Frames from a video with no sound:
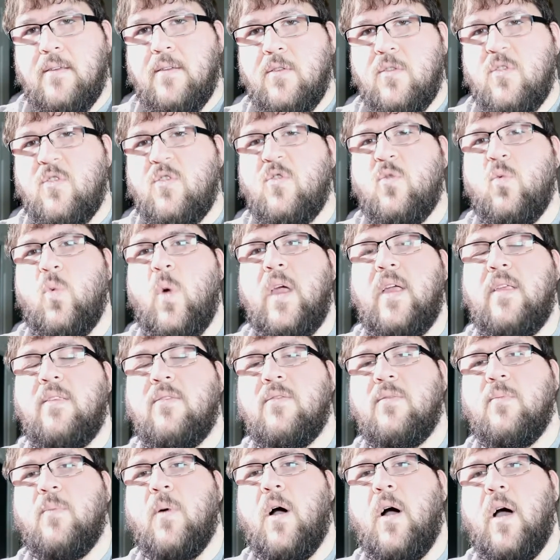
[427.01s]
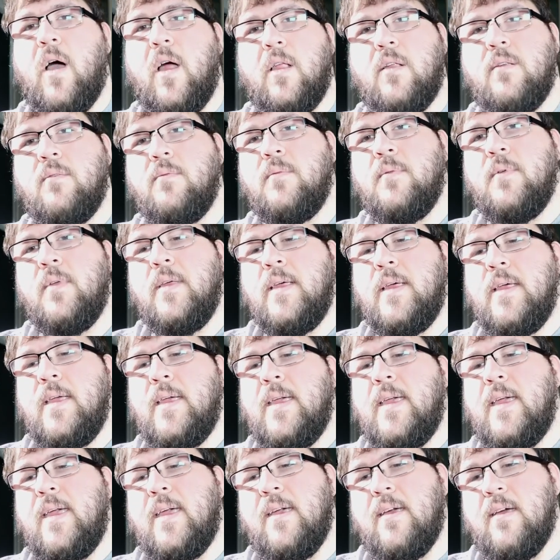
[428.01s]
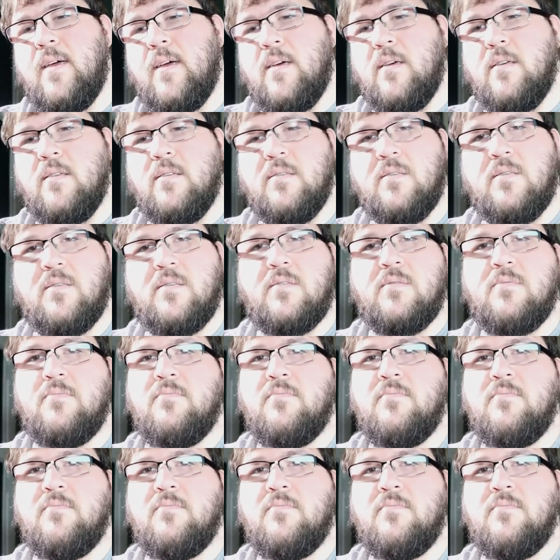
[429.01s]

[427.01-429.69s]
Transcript: sweet spot is,